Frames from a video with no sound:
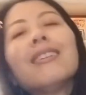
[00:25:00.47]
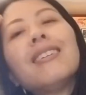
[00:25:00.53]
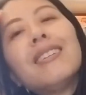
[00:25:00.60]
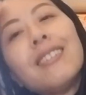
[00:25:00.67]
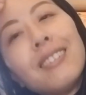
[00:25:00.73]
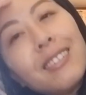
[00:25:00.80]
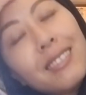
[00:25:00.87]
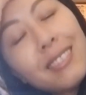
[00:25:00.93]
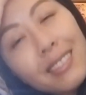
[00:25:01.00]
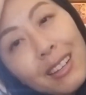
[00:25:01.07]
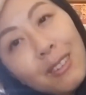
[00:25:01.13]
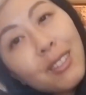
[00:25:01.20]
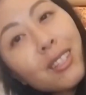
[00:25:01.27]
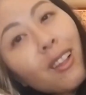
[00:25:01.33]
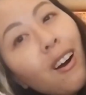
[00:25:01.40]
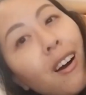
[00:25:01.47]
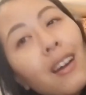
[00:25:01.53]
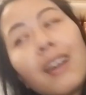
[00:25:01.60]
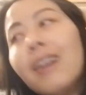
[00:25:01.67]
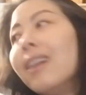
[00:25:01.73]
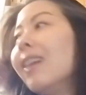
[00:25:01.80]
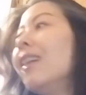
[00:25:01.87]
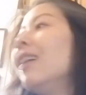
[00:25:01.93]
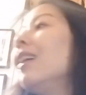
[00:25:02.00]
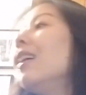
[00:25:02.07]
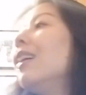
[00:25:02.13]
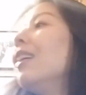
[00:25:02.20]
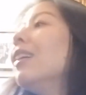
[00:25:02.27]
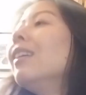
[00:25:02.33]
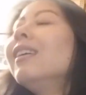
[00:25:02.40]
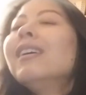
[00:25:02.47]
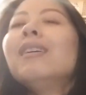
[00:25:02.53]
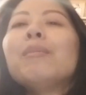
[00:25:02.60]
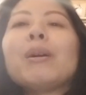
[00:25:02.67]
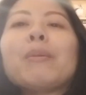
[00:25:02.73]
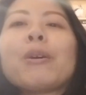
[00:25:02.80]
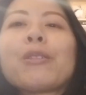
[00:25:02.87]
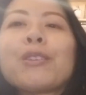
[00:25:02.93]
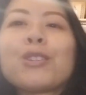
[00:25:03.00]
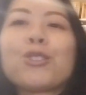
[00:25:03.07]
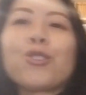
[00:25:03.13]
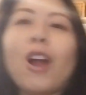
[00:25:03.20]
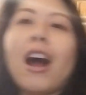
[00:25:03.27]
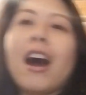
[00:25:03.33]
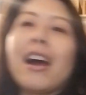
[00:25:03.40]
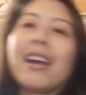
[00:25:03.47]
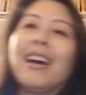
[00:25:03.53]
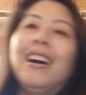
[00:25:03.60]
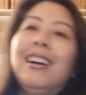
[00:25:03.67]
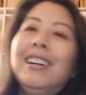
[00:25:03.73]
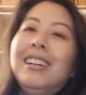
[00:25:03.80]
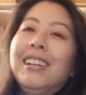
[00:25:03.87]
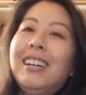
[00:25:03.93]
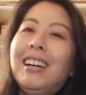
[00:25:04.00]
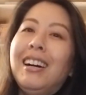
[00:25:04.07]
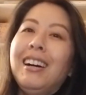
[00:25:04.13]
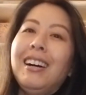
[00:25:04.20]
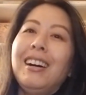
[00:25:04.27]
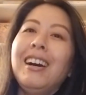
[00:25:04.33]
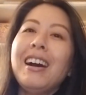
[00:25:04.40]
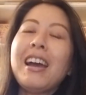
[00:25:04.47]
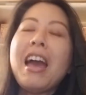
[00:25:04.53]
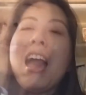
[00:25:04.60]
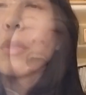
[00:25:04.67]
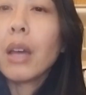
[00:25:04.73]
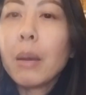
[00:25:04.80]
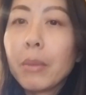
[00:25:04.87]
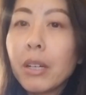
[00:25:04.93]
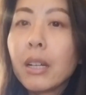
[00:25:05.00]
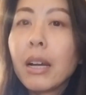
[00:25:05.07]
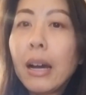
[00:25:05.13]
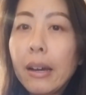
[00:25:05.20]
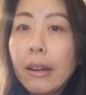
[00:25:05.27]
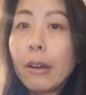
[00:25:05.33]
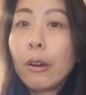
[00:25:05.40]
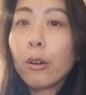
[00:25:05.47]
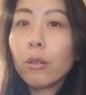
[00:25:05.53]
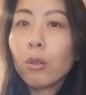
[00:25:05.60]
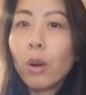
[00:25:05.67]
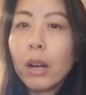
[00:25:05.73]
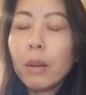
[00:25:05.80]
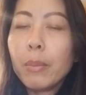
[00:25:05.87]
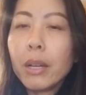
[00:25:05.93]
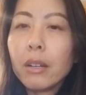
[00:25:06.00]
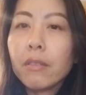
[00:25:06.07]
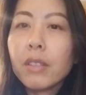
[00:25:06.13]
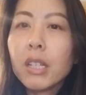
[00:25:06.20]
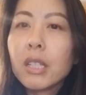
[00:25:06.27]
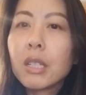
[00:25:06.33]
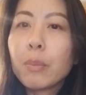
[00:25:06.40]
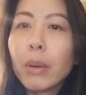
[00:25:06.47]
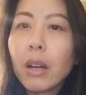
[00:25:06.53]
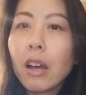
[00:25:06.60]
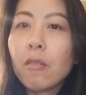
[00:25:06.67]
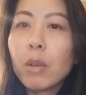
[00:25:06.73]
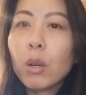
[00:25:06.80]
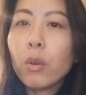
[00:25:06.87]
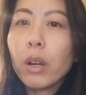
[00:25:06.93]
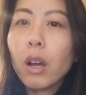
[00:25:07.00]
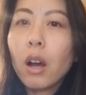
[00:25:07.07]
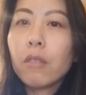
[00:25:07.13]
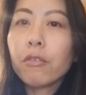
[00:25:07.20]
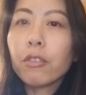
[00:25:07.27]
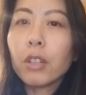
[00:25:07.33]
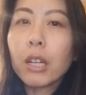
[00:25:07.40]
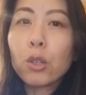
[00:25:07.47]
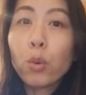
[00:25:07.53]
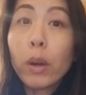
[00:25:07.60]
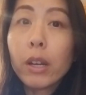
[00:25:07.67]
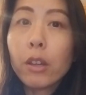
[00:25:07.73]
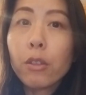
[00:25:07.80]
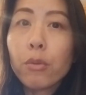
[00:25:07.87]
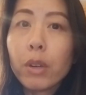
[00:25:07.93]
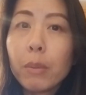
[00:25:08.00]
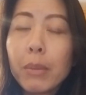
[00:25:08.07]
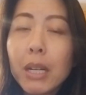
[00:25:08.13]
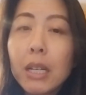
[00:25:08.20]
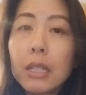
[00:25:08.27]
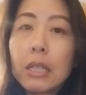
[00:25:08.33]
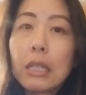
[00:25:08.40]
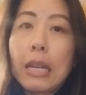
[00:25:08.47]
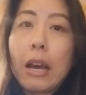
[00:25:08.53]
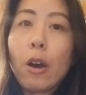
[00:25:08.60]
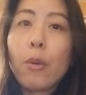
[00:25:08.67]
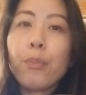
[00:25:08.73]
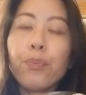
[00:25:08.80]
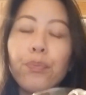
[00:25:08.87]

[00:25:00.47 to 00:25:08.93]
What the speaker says: Oh, that was long. My mouth is dry. I'm gonna cut out quite a bit of this, but I've been going on for like 23 minutes now.